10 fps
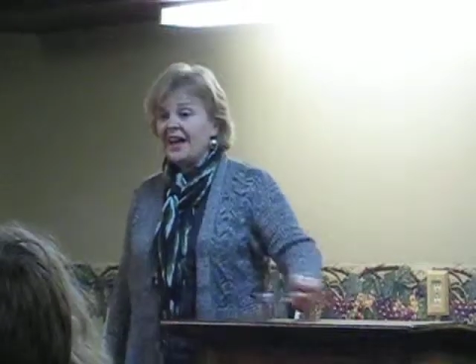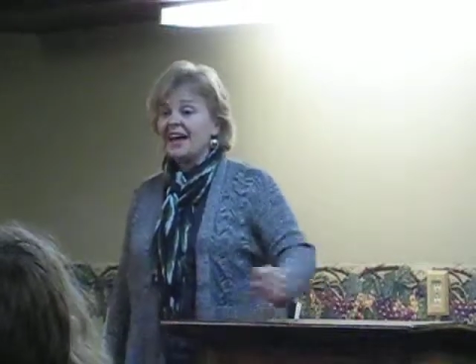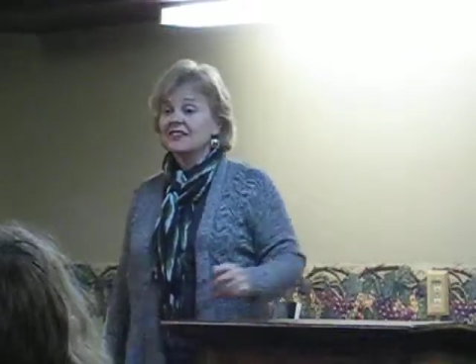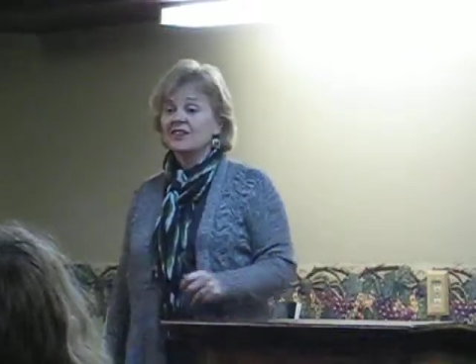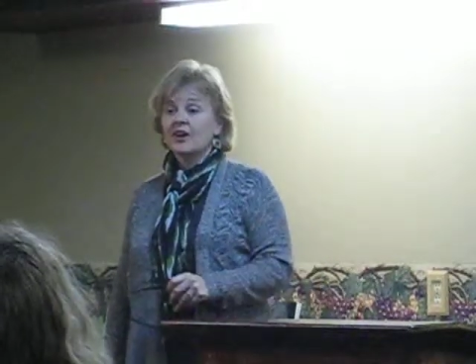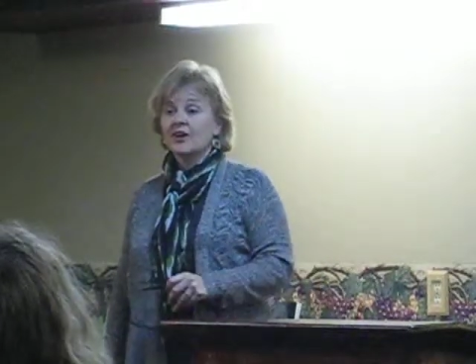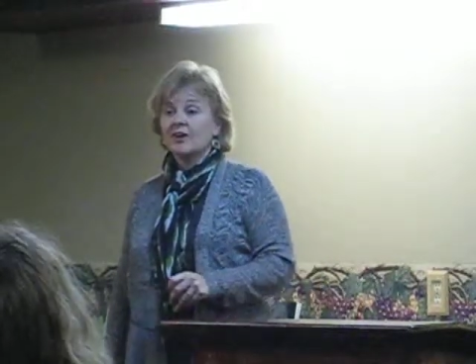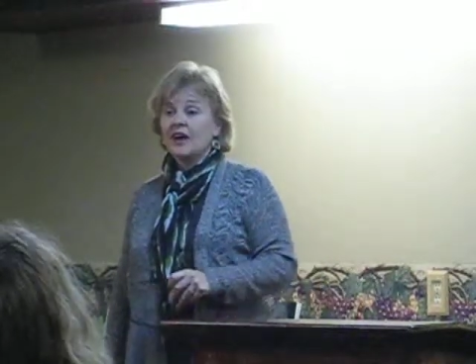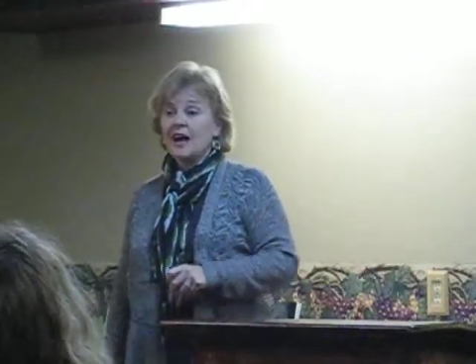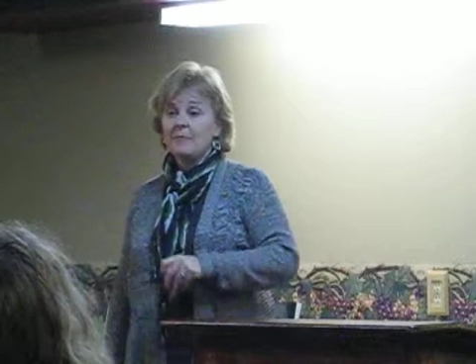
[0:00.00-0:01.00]
And so
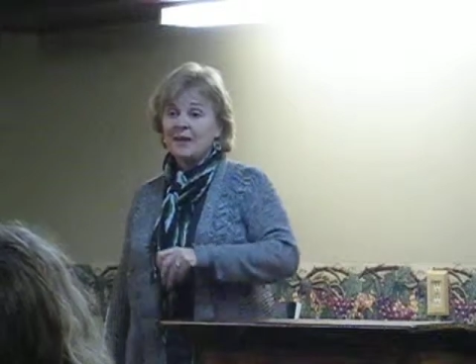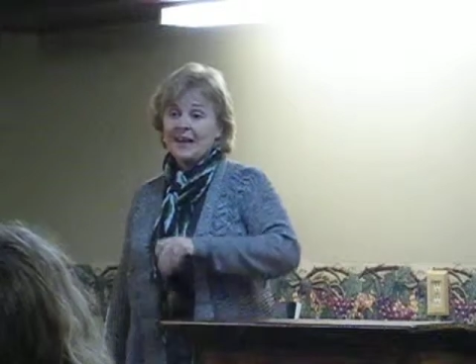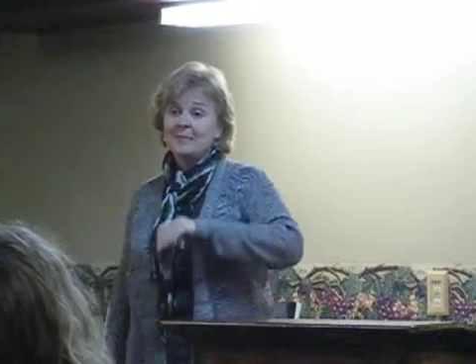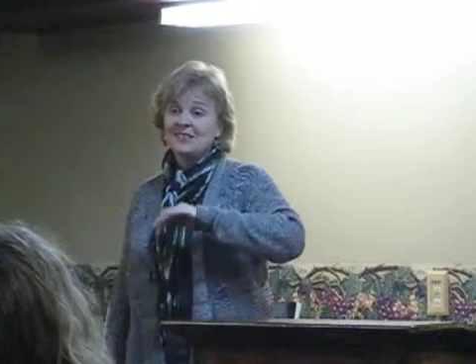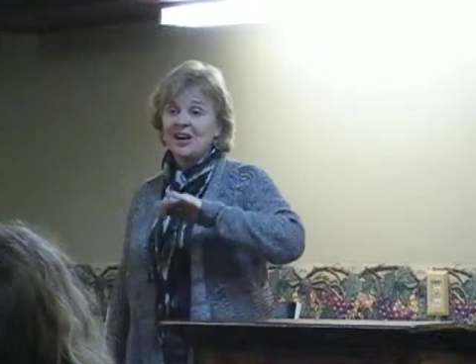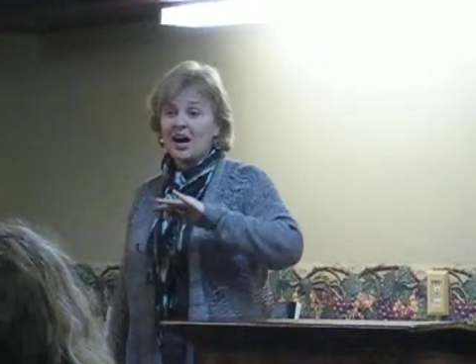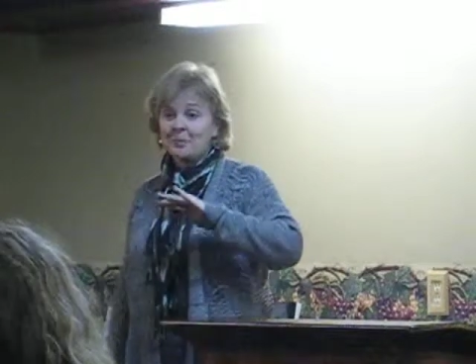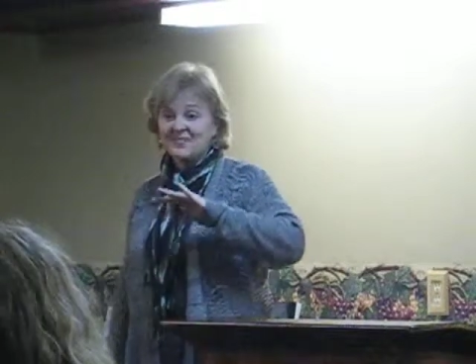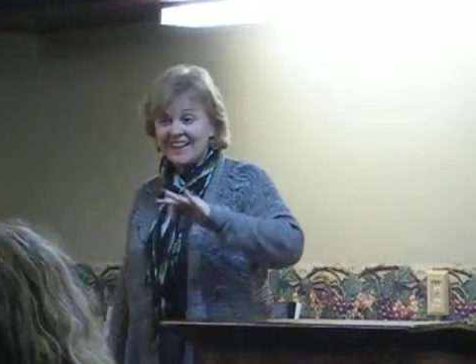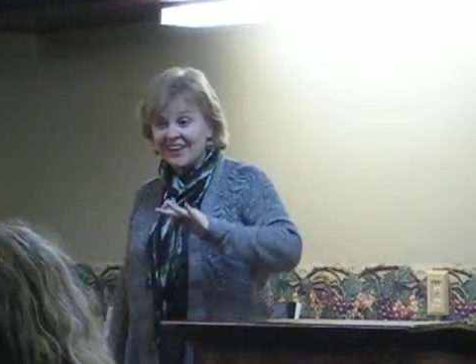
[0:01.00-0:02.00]
I became a top
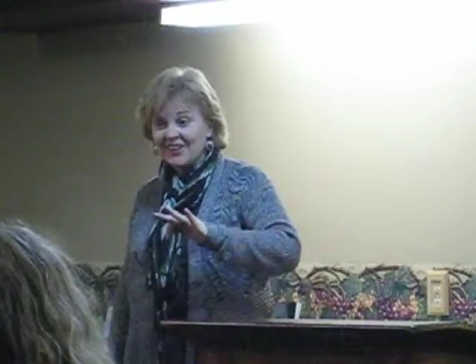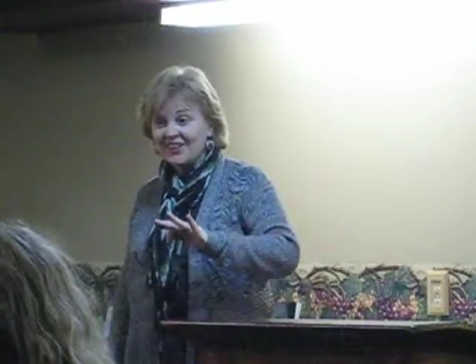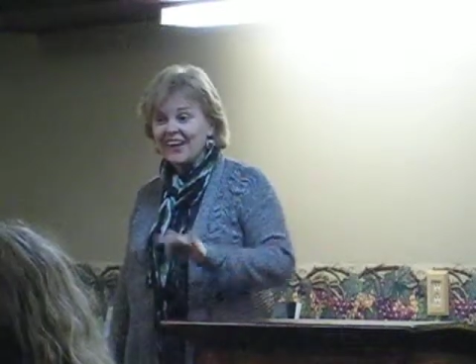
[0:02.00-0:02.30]
seller.